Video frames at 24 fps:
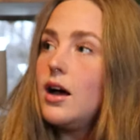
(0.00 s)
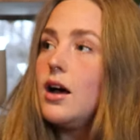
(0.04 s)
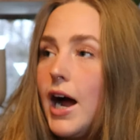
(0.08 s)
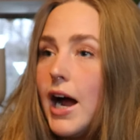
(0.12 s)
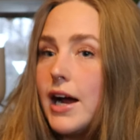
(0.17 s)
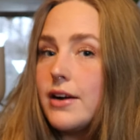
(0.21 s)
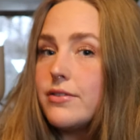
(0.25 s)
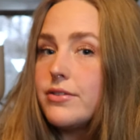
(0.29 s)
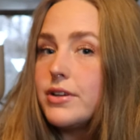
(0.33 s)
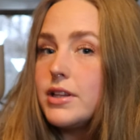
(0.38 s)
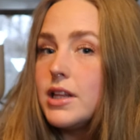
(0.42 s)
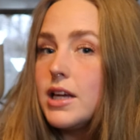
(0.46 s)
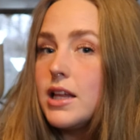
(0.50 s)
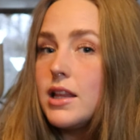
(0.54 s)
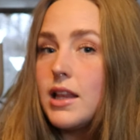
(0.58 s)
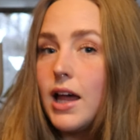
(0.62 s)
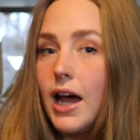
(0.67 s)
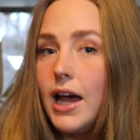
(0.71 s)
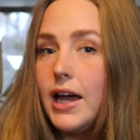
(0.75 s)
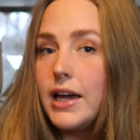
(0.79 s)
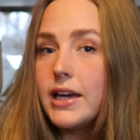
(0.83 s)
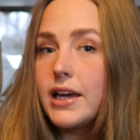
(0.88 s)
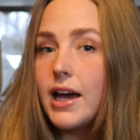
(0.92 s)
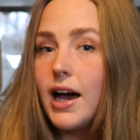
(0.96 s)
I really
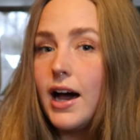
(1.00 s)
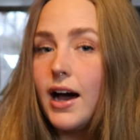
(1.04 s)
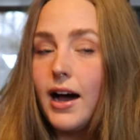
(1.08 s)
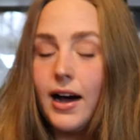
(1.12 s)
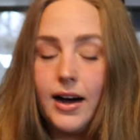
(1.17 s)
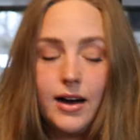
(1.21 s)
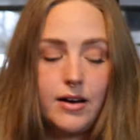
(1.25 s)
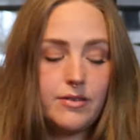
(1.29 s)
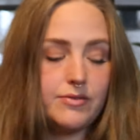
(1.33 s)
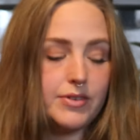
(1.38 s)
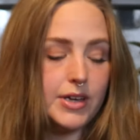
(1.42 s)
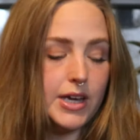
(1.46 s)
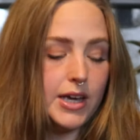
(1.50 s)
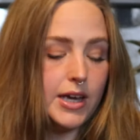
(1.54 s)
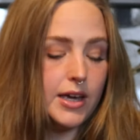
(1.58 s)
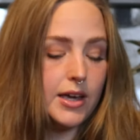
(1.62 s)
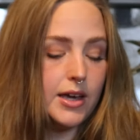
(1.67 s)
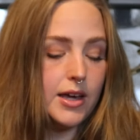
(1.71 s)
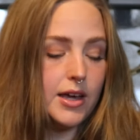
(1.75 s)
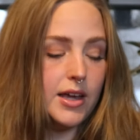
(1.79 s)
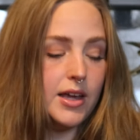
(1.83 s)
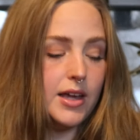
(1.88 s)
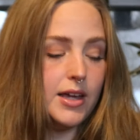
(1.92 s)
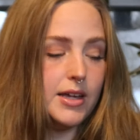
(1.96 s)
like
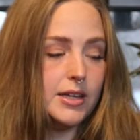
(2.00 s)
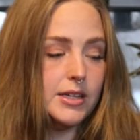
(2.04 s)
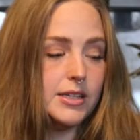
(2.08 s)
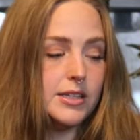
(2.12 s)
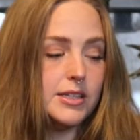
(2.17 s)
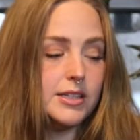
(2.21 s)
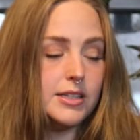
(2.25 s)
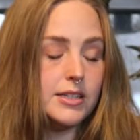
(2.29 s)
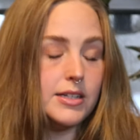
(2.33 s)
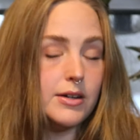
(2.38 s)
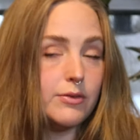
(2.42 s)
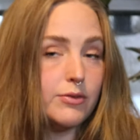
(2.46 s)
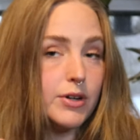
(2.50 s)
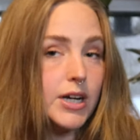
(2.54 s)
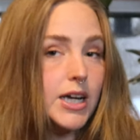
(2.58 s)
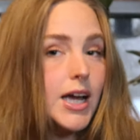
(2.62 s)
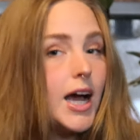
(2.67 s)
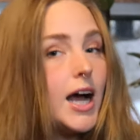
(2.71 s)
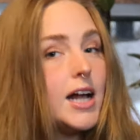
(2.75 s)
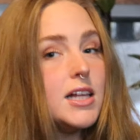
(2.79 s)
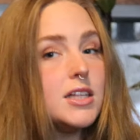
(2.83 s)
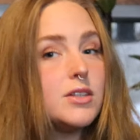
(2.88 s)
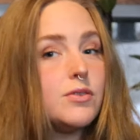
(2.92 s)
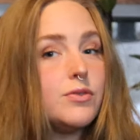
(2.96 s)
having different
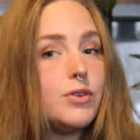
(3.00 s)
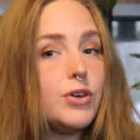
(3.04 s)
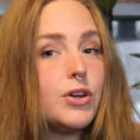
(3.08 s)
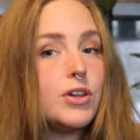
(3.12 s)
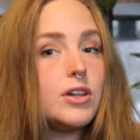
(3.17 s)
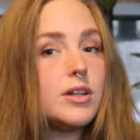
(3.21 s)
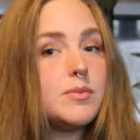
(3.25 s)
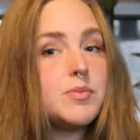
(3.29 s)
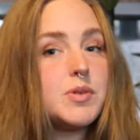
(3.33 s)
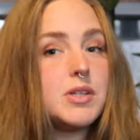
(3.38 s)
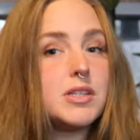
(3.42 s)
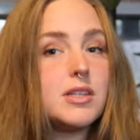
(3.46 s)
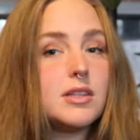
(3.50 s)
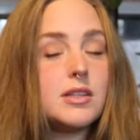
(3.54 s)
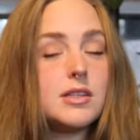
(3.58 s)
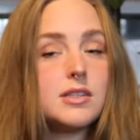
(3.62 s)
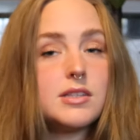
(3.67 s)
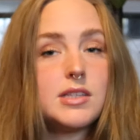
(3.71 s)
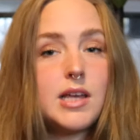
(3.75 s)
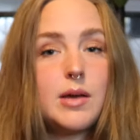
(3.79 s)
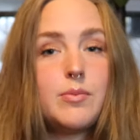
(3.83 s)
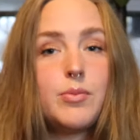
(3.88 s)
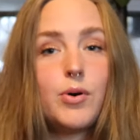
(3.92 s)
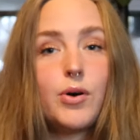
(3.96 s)
kinds of eucalyptus in the
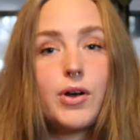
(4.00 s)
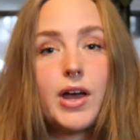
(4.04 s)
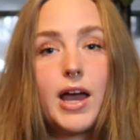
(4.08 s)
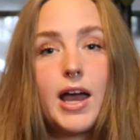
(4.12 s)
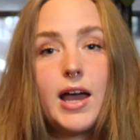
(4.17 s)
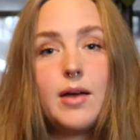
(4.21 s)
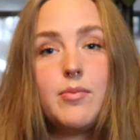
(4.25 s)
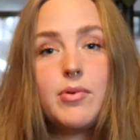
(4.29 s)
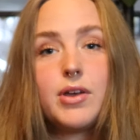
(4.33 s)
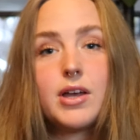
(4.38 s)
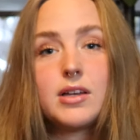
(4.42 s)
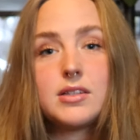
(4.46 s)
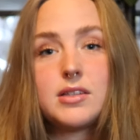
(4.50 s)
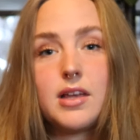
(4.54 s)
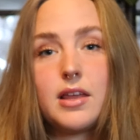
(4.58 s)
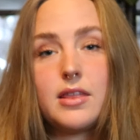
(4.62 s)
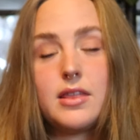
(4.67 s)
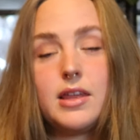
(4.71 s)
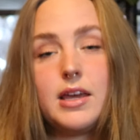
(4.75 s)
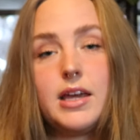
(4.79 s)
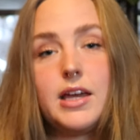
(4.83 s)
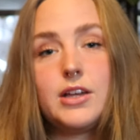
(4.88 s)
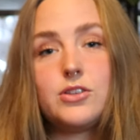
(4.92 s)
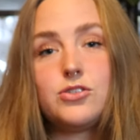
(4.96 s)
same bouquet because I
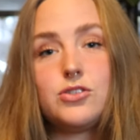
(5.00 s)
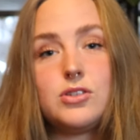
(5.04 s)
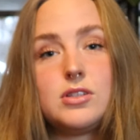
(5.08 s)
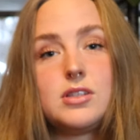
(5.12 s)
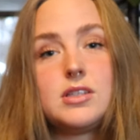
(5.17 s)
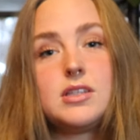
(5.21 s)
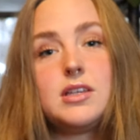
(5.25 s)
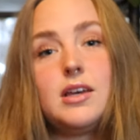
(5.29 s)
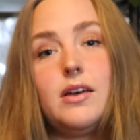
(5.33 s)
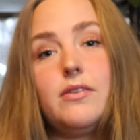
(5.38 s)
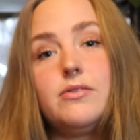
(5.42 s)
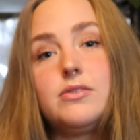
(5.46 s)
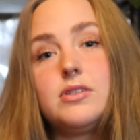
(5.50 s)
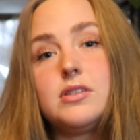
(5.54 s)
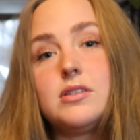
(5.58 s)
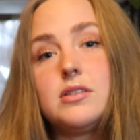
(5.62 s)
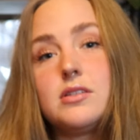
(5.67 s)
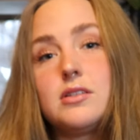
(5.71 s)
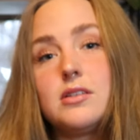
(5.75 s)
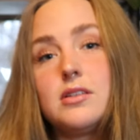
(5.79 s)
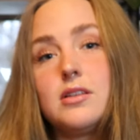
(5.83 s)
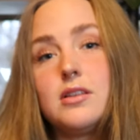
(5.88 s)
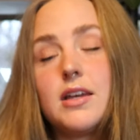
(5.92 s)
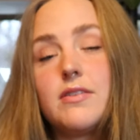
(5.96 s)
think it just
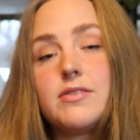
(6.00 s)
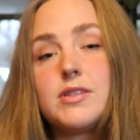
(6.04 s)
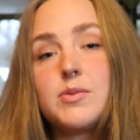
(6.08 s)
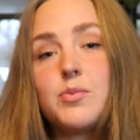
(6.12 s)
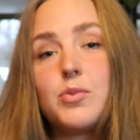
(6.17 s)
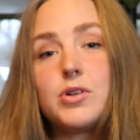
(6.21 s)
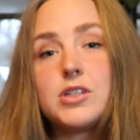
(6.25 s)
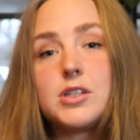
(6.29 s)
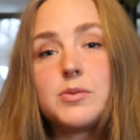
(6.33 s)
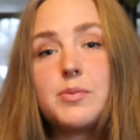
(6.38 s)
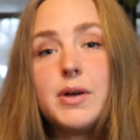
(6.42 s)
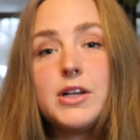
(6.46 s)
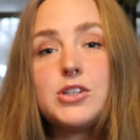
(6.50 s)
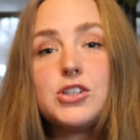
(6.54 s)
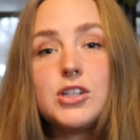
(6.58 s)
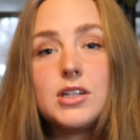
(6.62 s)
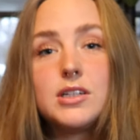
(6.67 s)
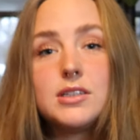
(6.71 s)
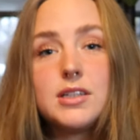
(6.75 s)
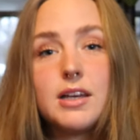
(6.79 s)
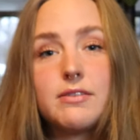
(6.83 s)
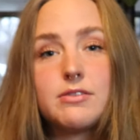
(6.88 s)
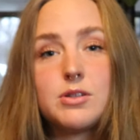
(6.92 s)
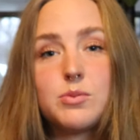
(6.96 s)
gives it more
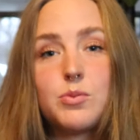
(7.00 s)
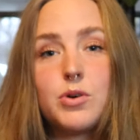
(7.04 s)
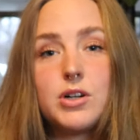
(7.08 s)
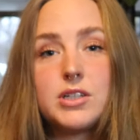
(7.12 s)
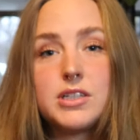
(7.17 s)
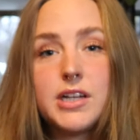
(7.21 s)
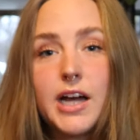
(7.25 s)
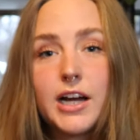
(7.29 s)
dimension, gives it more